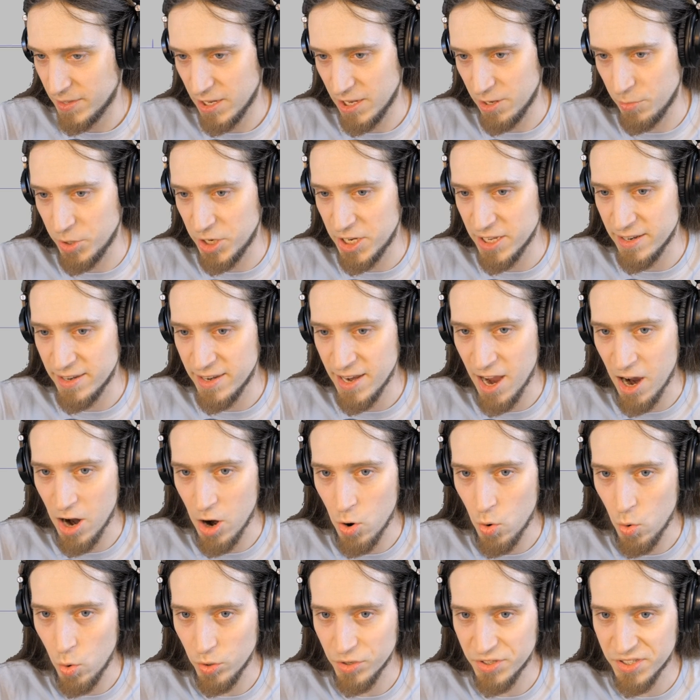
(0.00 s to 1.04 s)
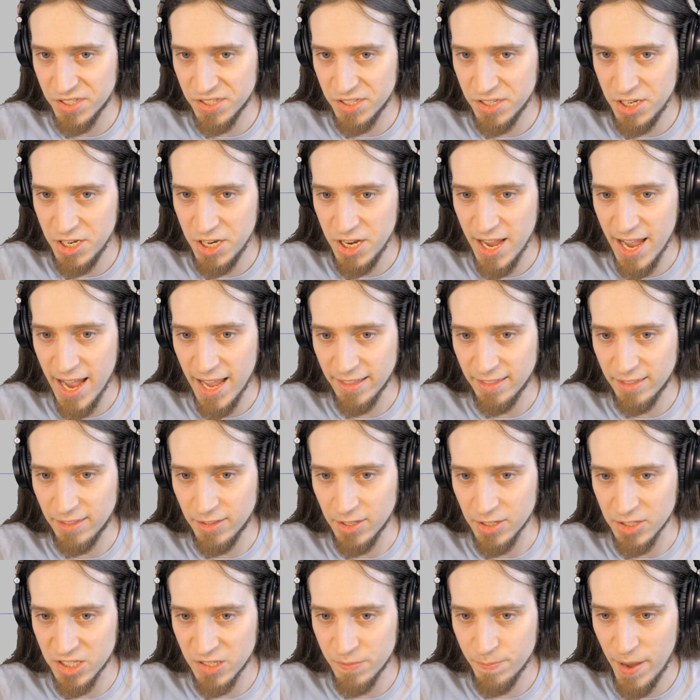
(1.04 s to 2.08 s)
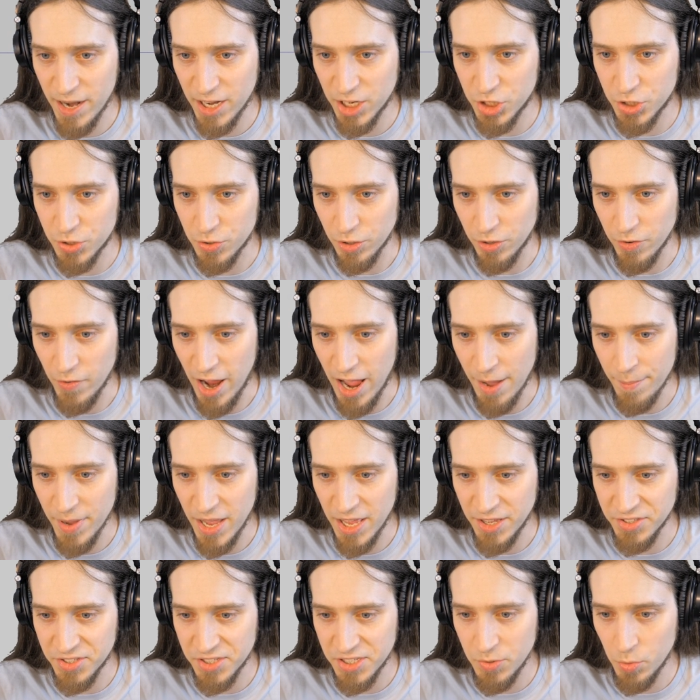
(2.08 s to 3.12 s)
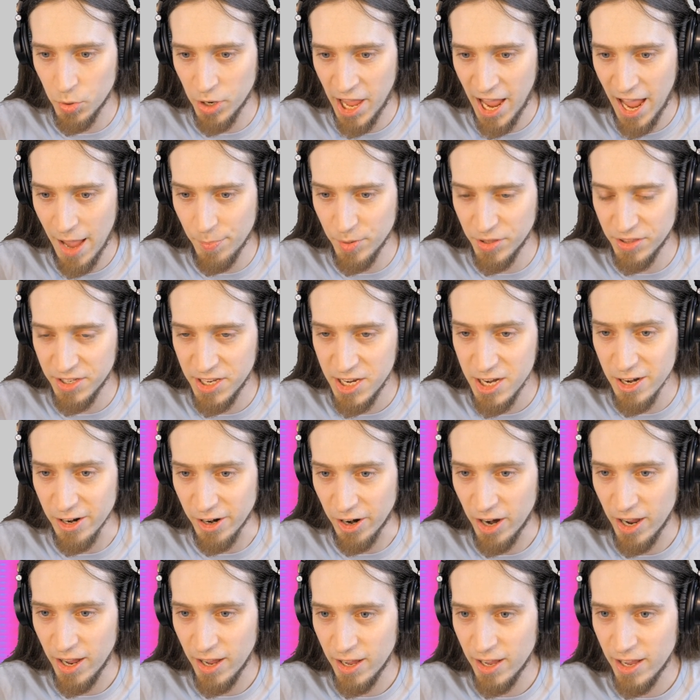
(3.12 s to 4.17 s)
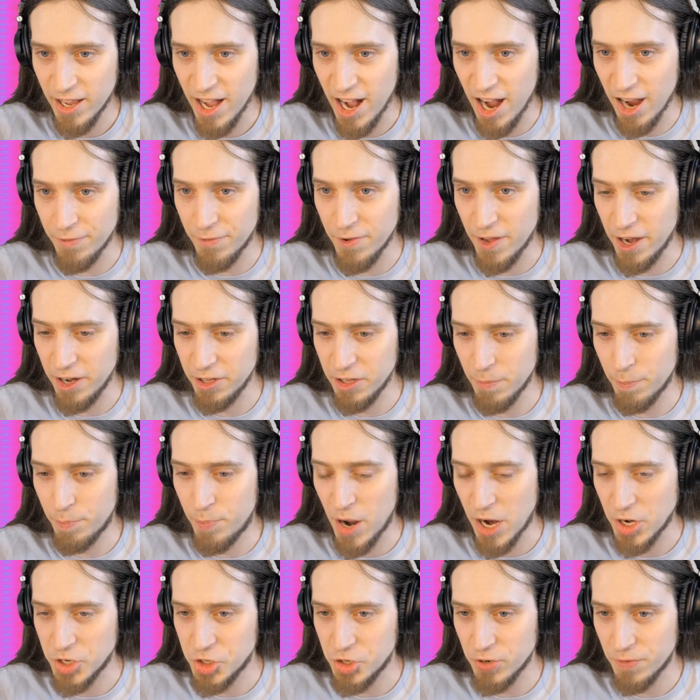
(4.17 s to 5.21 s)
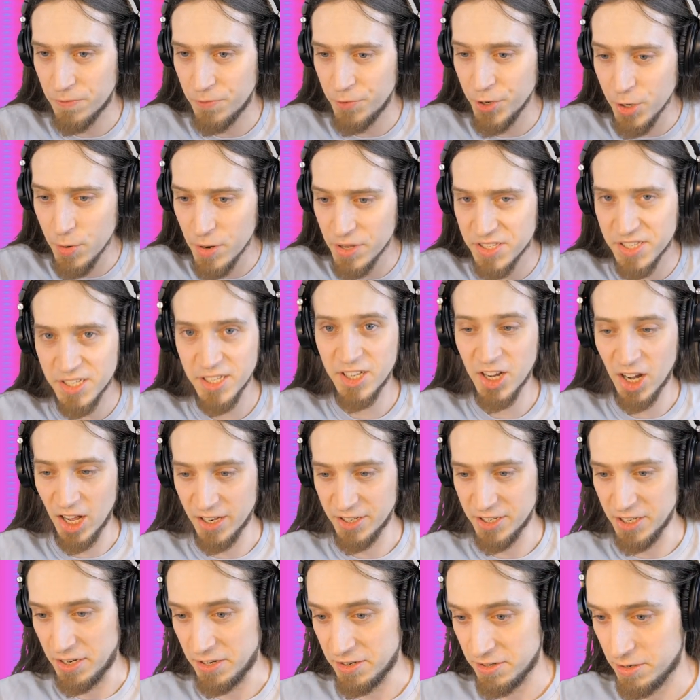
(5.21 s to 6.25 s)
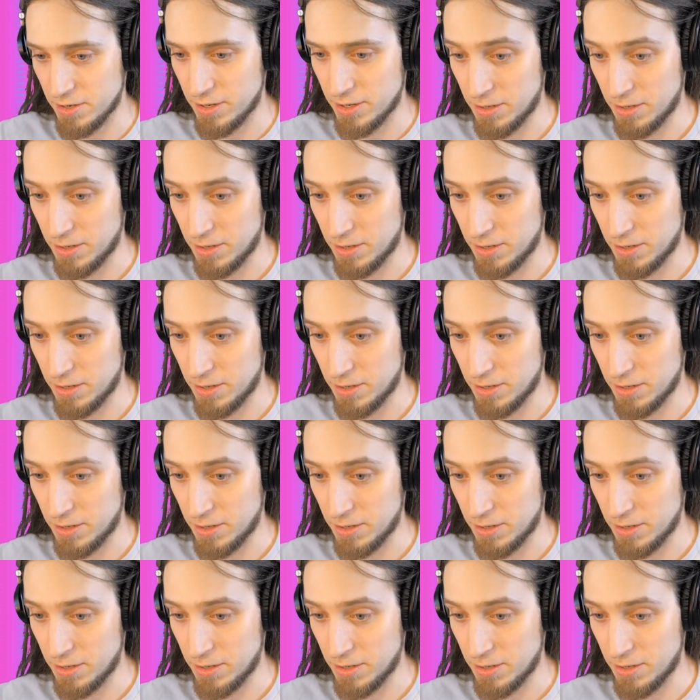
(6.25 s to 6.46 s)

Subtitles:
And we can now see at the spectrogram and see what happened here. I've added a bunch of frequency content.